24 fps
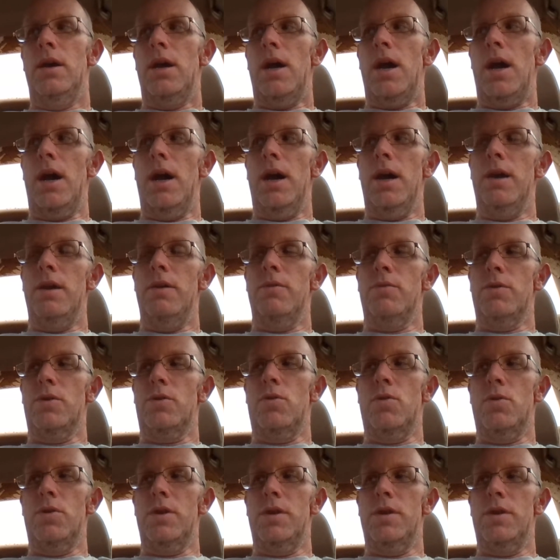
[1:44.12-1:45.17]
I
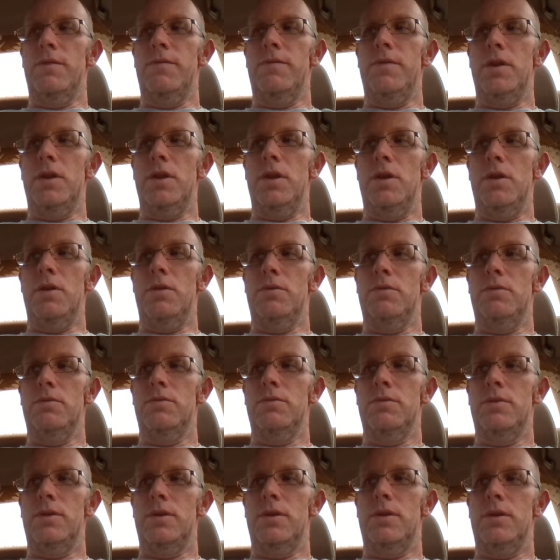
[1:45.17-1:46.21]
recorded a video
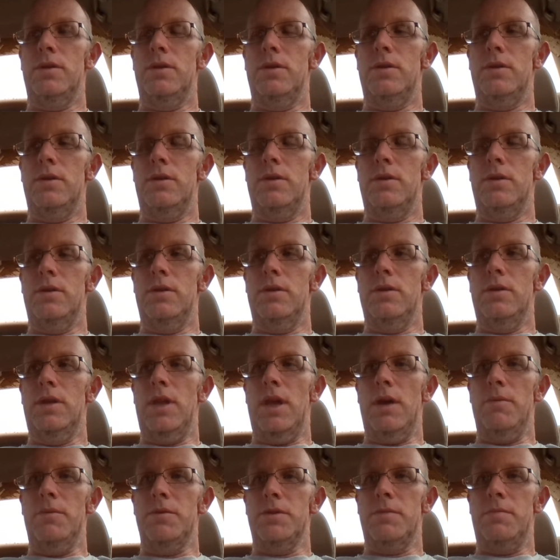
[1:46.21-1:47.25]

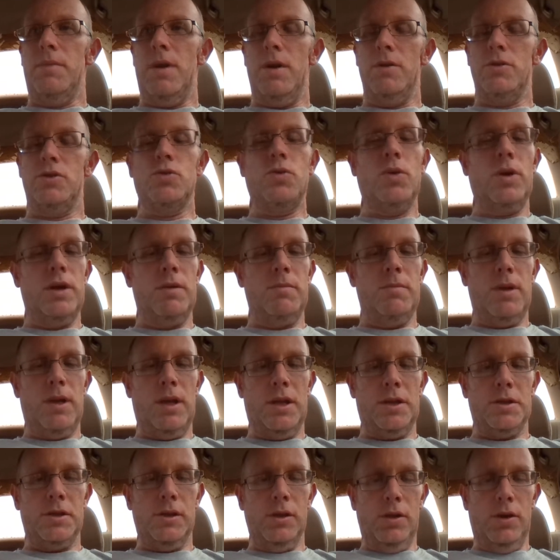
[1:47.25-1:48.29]
that was about 20
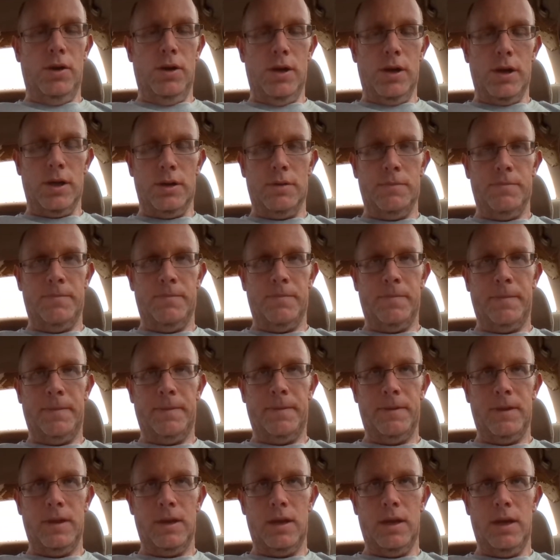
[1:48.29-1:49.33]
minutes long,
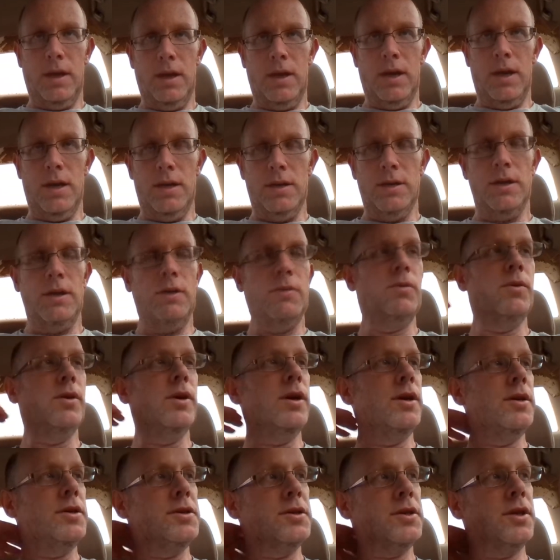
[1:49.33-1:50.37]
and it
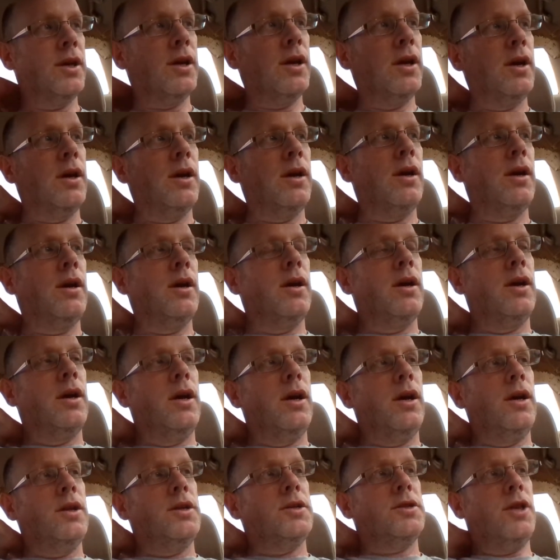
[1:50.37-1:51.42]
was
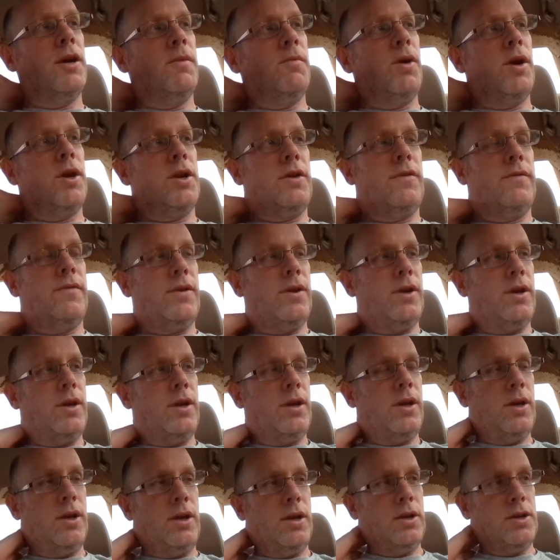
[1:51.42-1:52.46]
somewhat of a
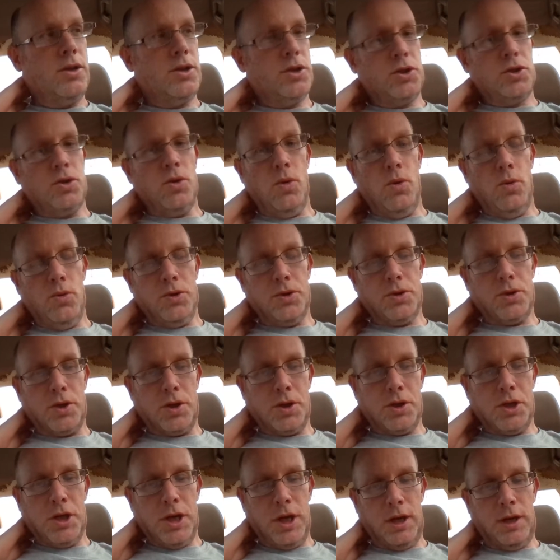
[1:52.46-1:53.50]

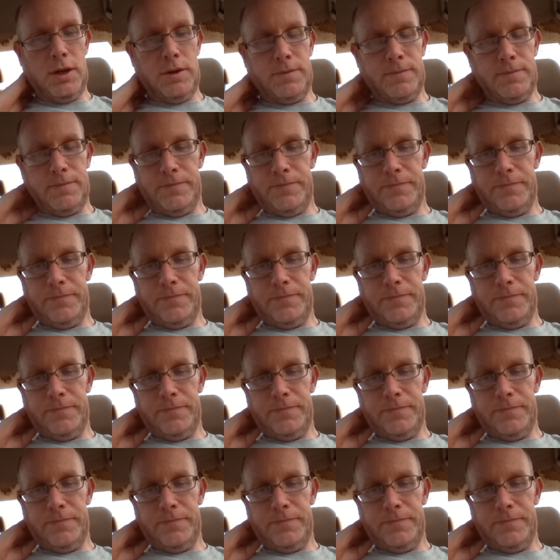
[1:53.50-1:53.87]
soul-searching